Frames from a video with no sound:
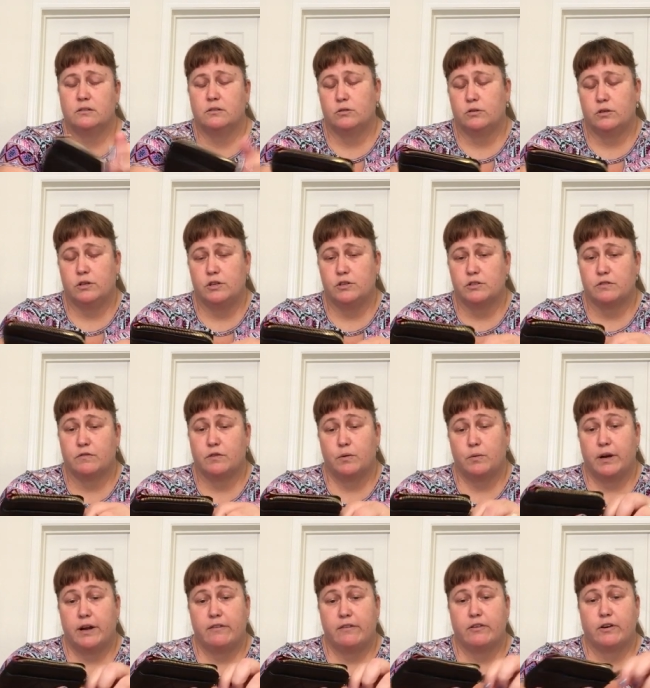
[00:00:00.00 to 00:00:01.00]
or use it for
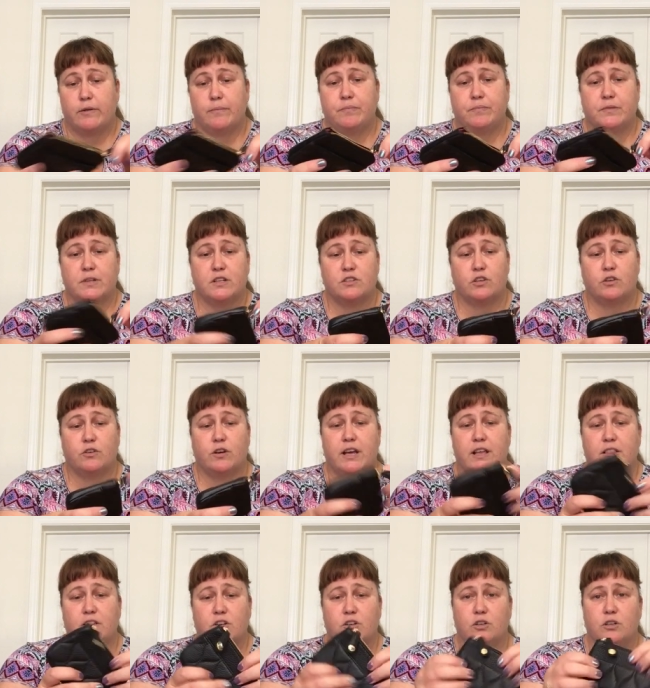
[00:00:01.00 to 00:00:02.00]
whatever. It's a
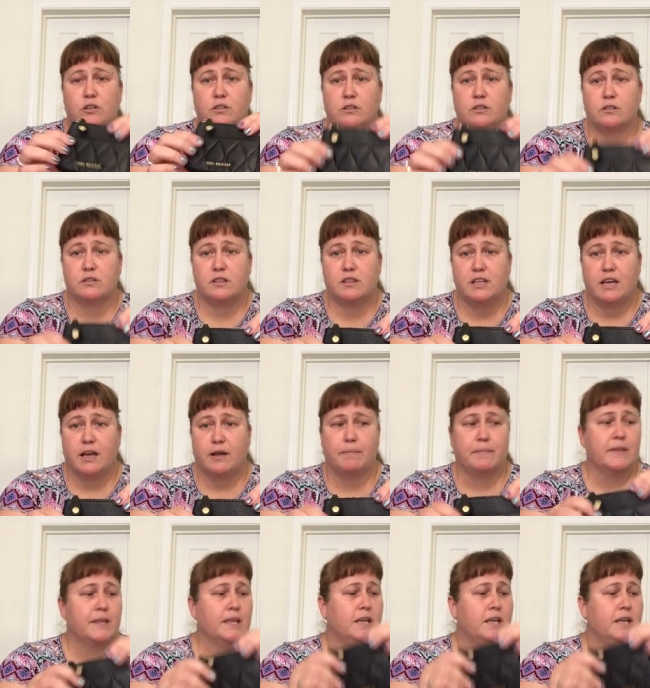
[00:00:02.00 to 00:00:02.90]
great little thing.